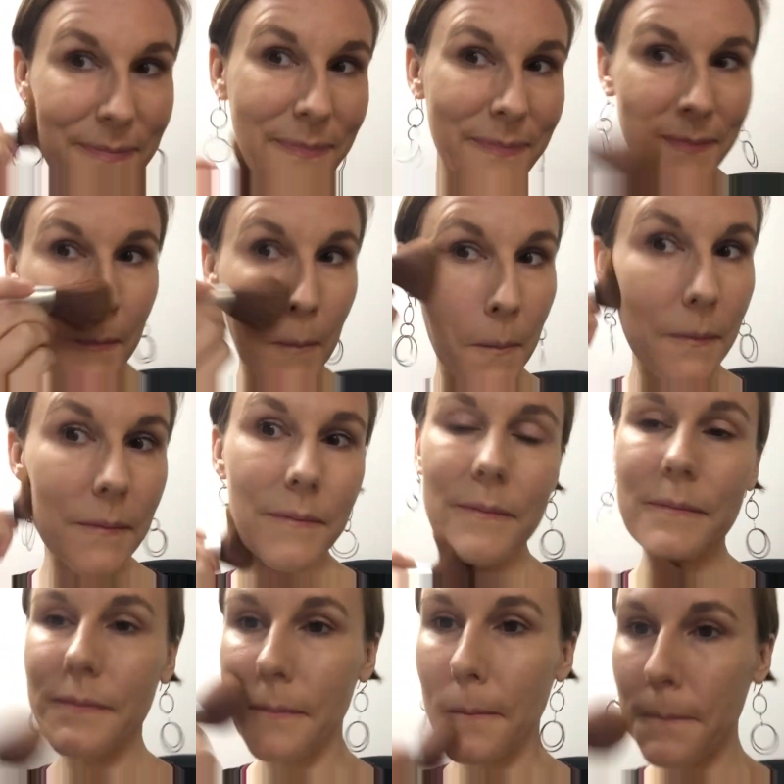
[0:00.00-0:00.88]
look to a
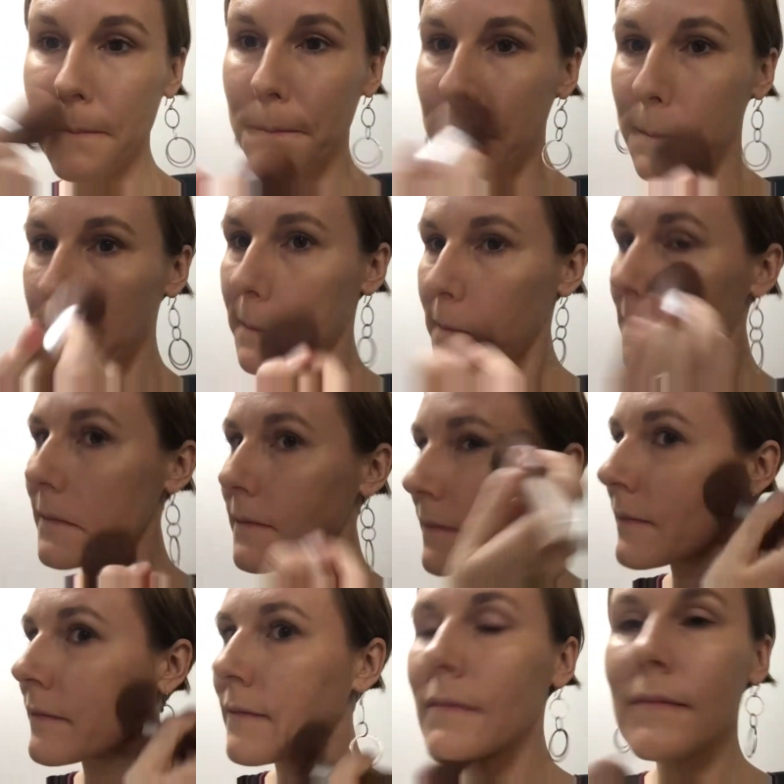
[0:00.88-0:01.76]
little more matte
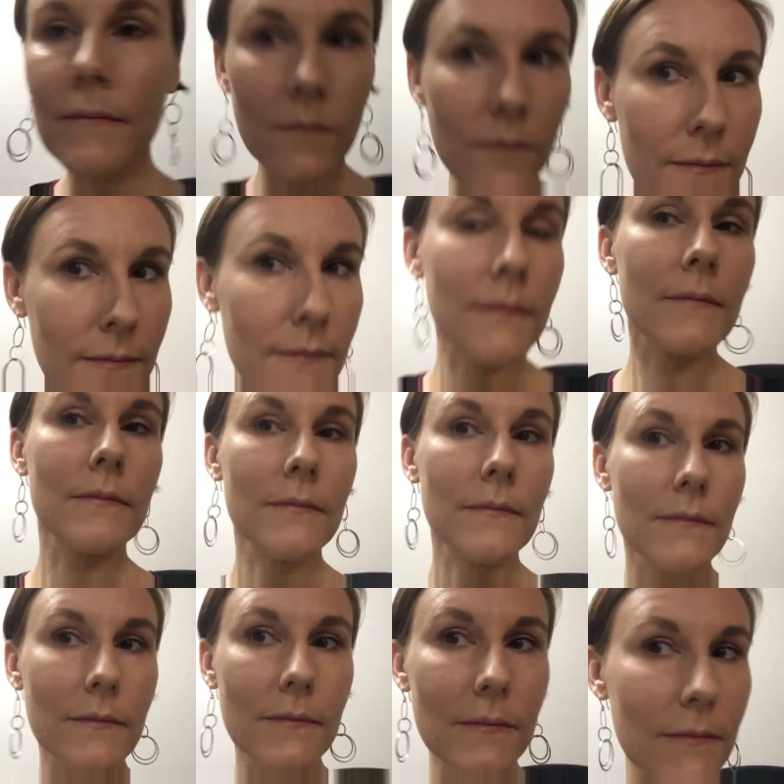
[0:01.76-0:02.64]
look, so
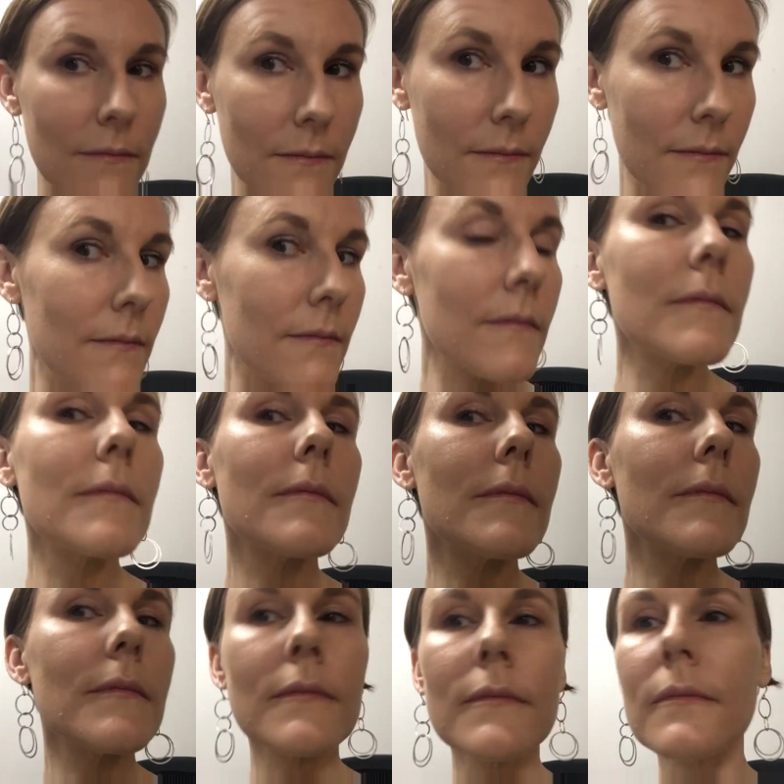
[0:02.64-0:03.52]
semi-matte
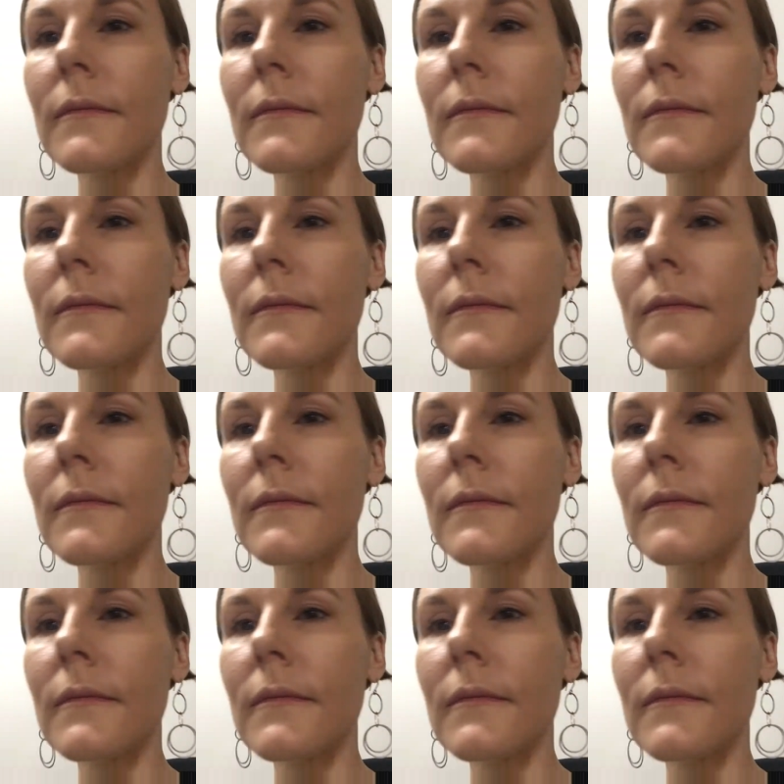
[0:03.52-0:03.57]
finish.